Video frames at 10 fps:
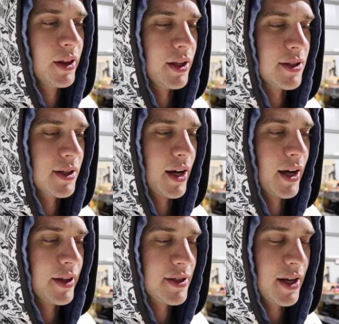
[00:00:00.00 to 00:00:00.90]
this
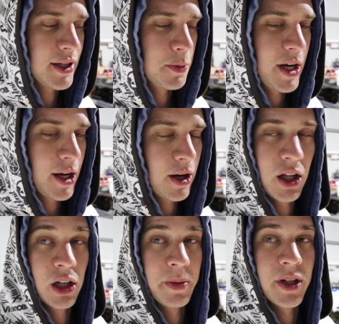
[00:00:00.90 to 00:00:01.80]
next week I got a
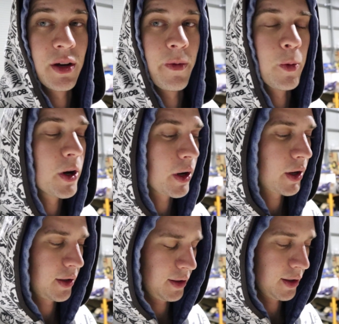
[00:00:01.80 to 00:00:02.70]
little bit of time off work,
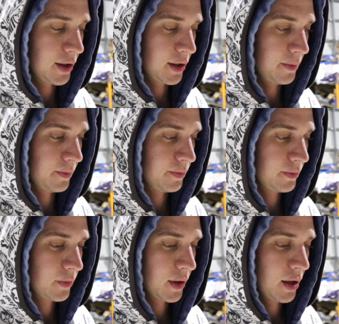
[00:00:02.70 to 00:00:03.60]
and
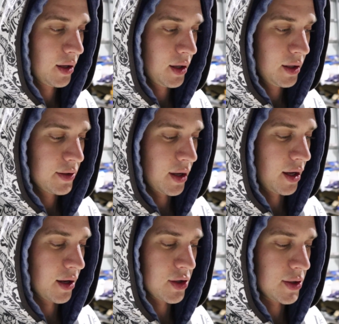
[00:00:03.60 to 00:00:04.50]

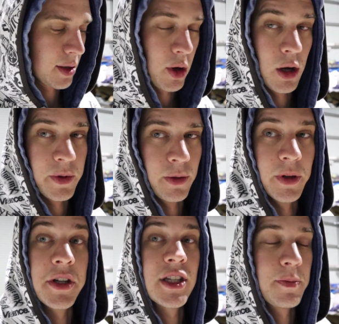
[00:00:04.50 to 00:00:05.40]
I'm hoping to
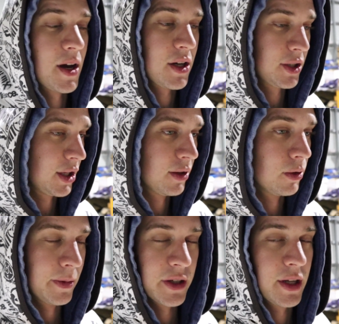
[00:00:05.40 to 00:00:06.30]
really smash out
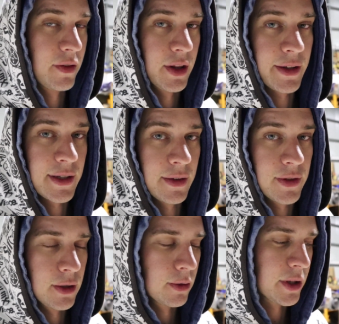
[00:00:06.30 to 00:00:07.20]
almost everything that's left
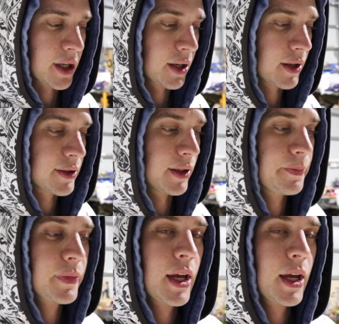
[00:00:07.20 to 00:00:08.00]
to do on the car. So